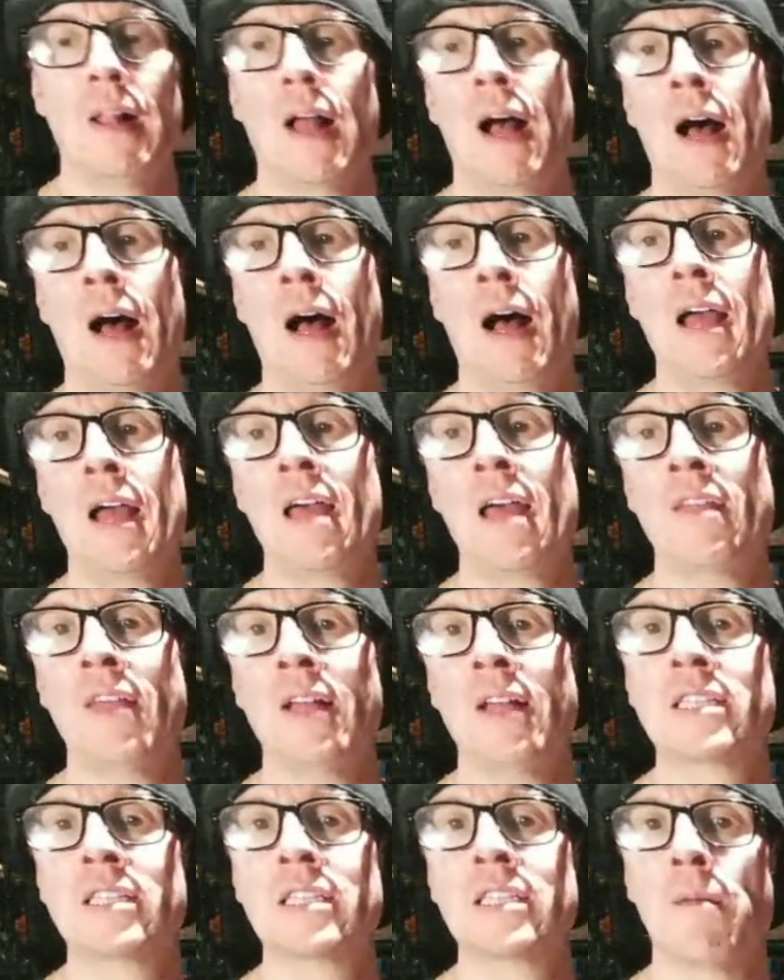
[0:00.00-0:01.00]
And
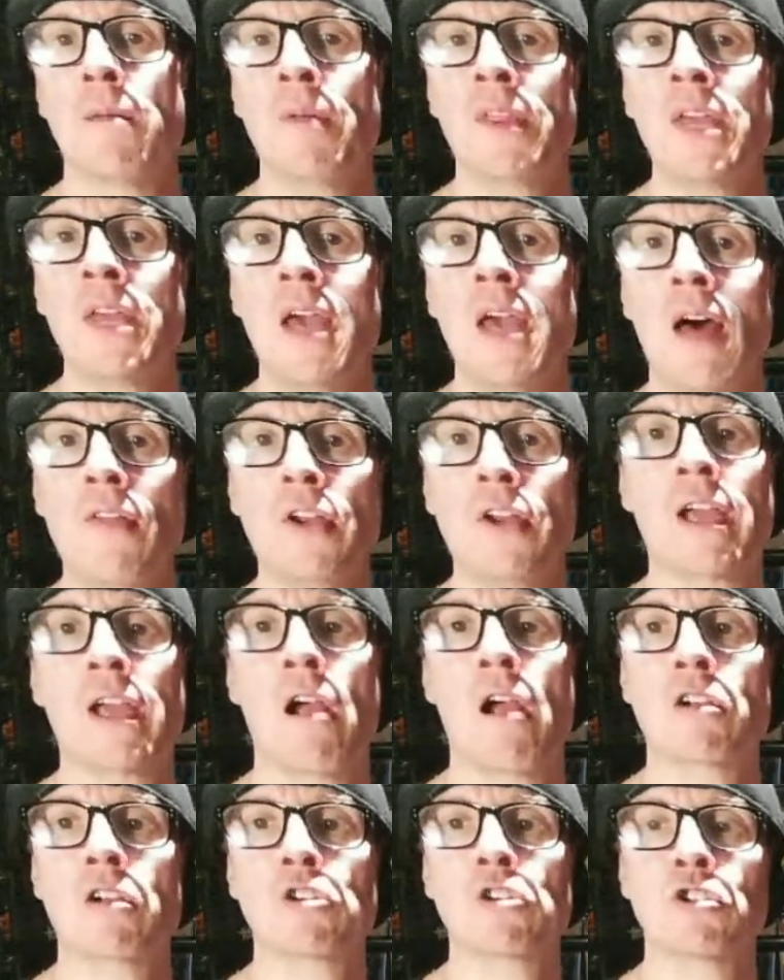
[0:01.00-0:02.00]
then some of the other
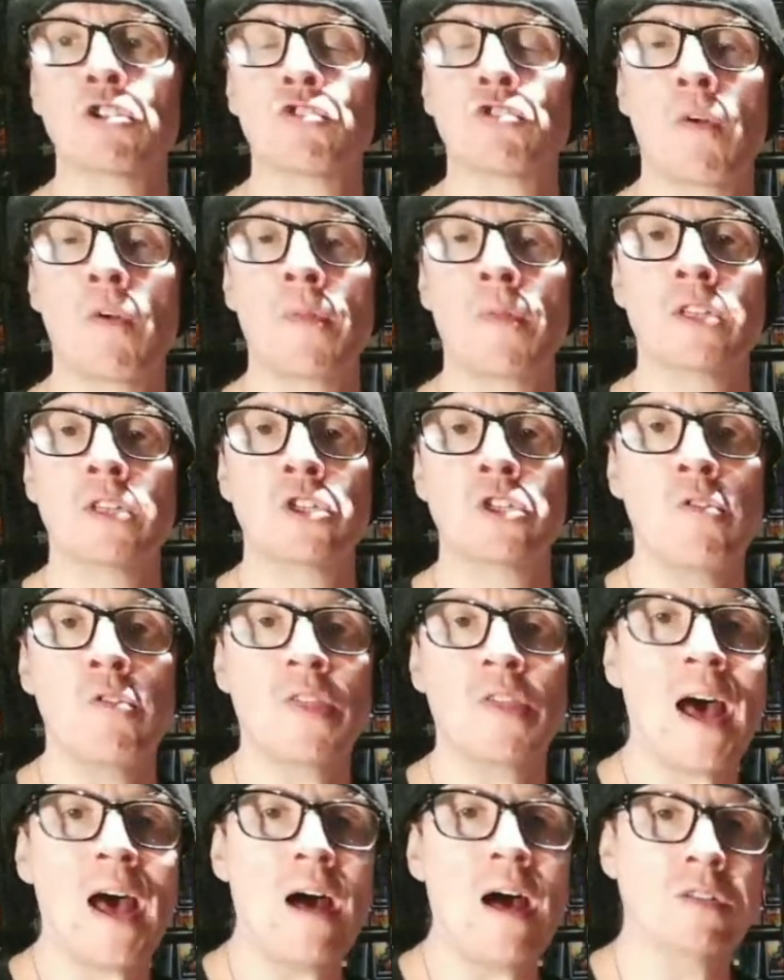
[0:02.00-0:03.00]
characters from the
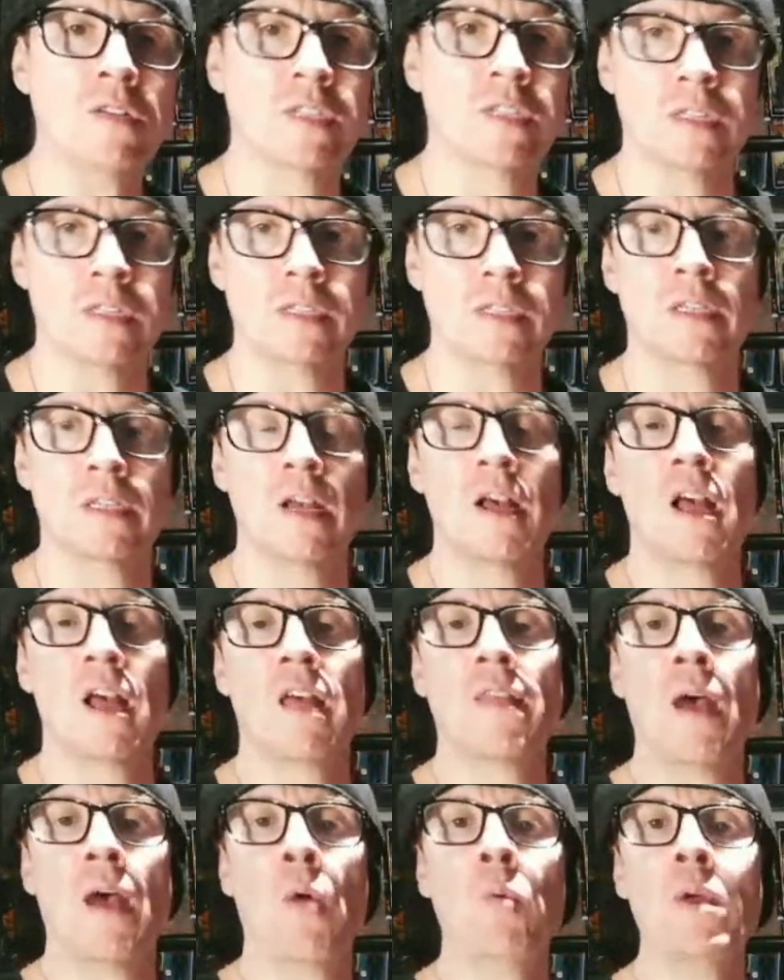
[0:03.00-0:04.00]
2000s
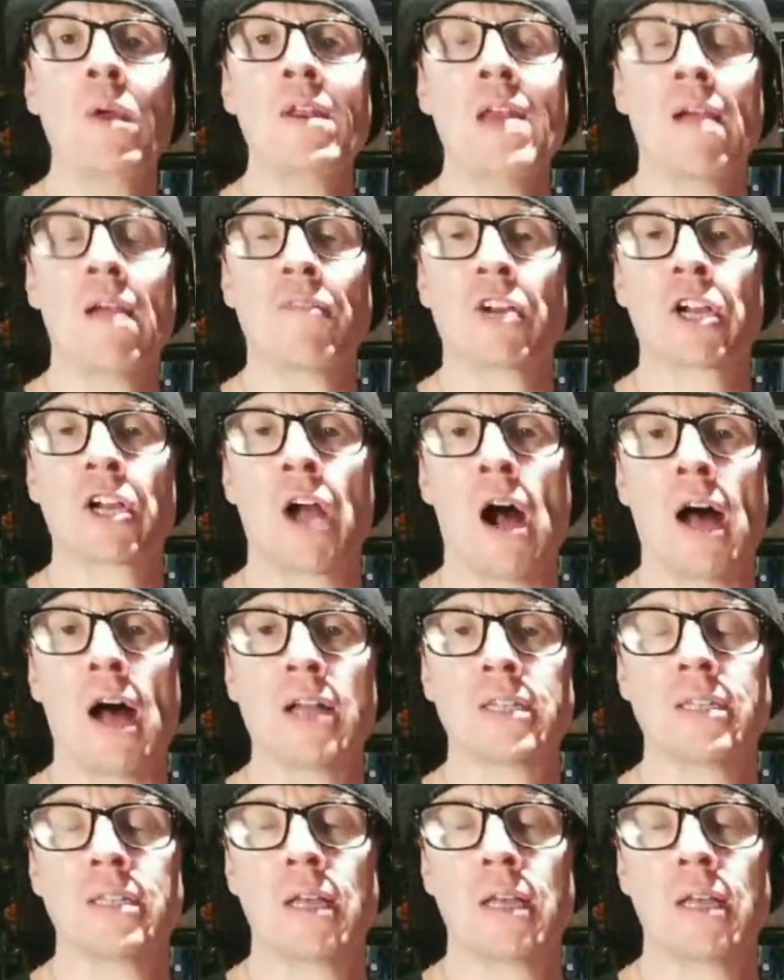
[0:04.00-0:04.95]
that we never got.